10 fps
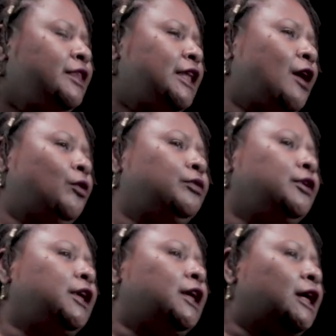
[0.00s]
Now,
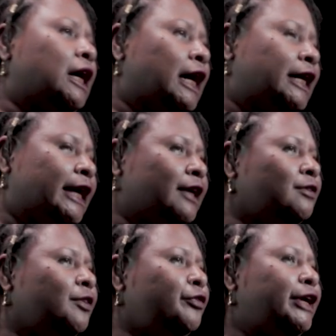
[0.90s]

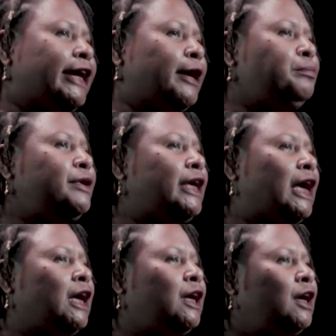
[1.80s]
again, recap
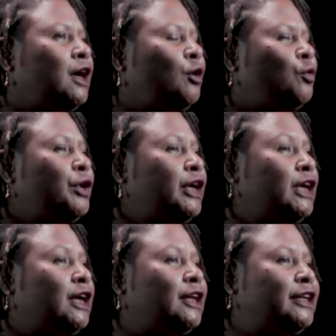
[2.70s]
here.
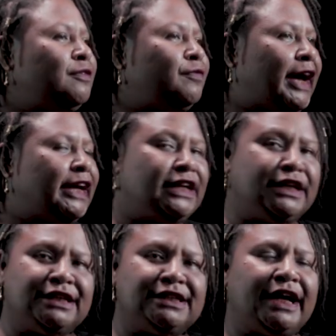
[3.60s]
We divide in
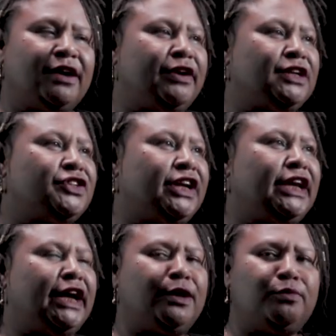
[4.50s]
this direction
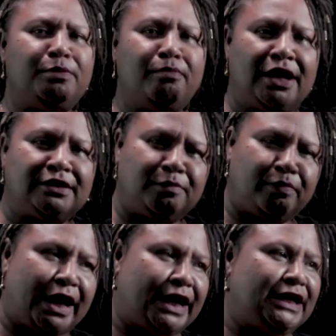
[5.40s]
and we
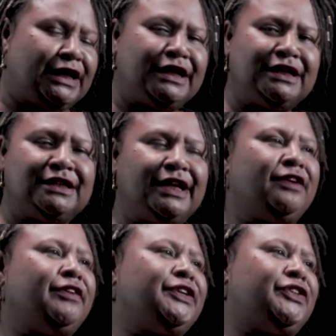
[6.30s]
multiply in this
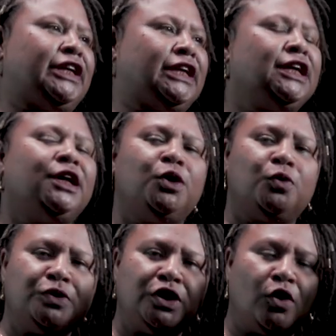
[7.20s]
direction.
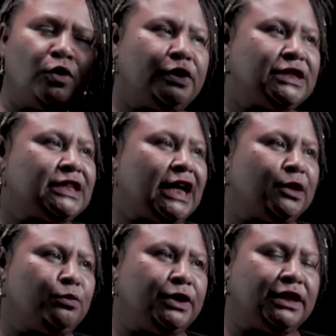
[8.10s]
We always
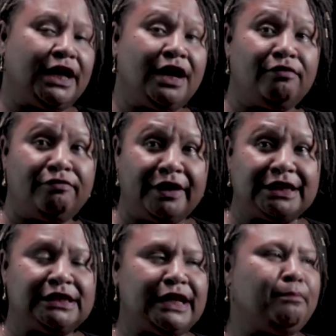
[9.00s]
start with the
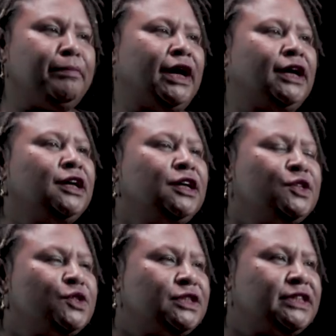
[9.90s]
first number.
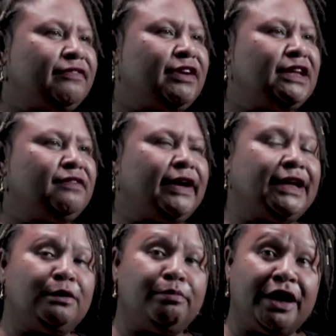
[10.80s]
So 7
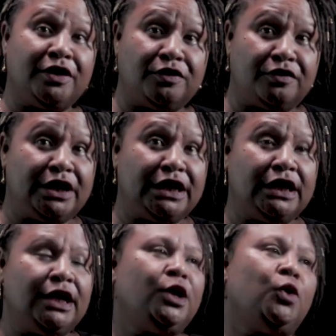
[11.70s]
divided by 3
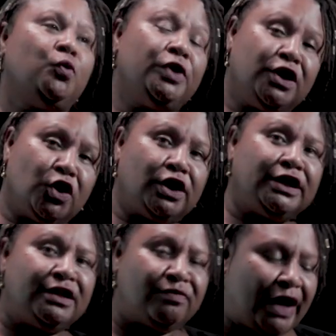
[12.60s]
will not
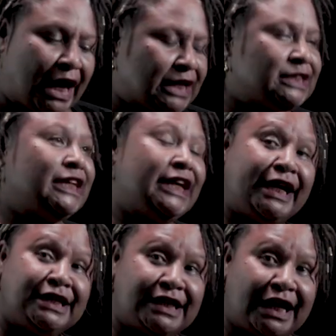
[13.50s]
give us an
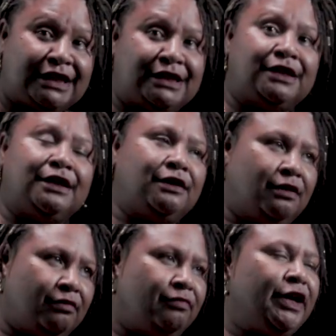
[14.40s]
exact
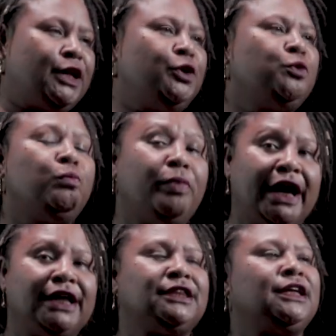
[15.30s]
value,
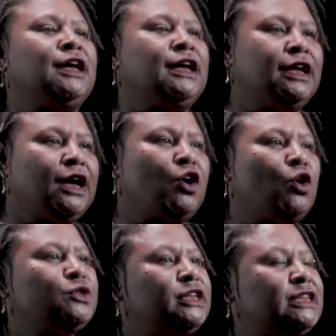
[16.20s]
but the
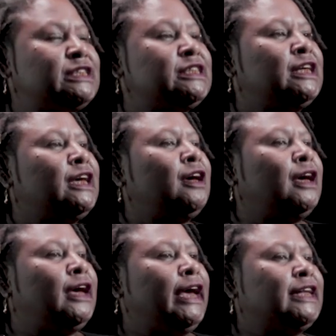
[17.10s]
closest
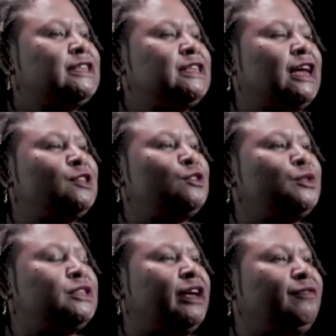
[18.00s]
answer to
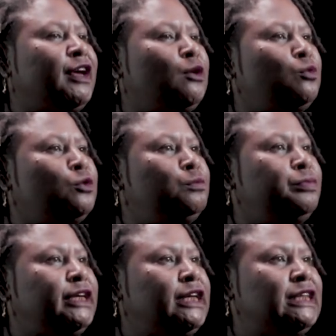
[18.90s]
7 would
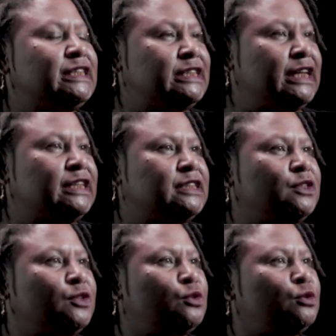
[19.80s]
be 6.
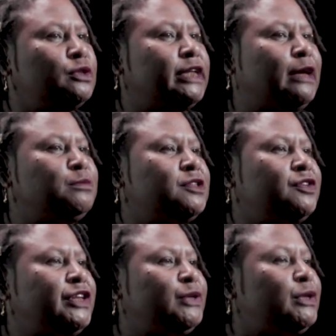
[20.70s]
So 2 times
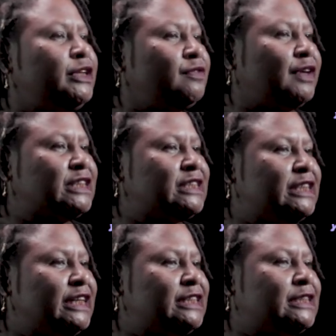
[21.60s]
3 will give us
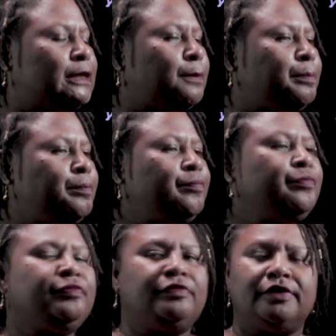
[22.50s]
6.
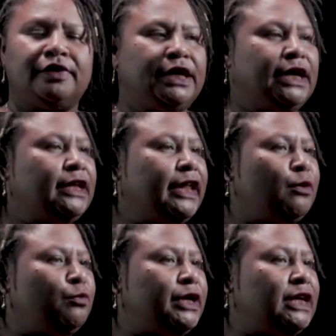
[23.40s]
Okay,
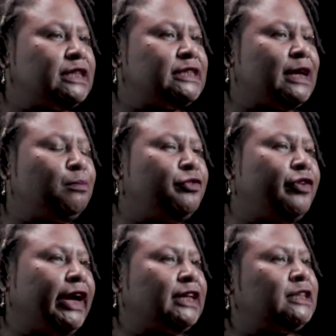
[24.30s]
then we
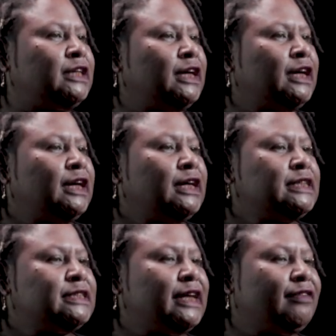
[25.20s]
subtract.
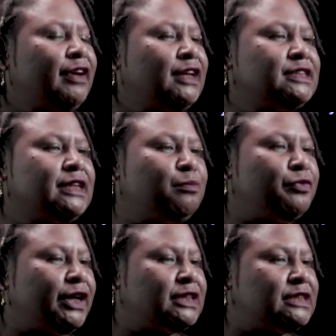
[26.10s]
7
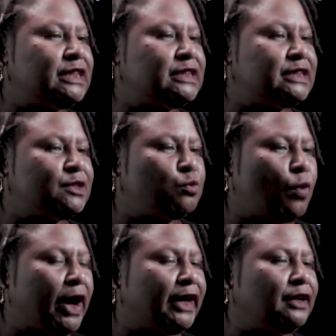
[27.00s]
subtract 6 is
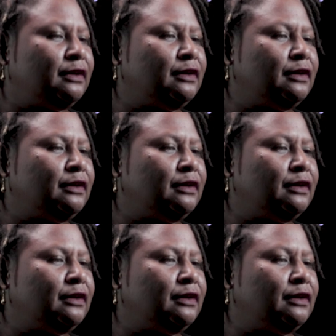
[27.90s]
1.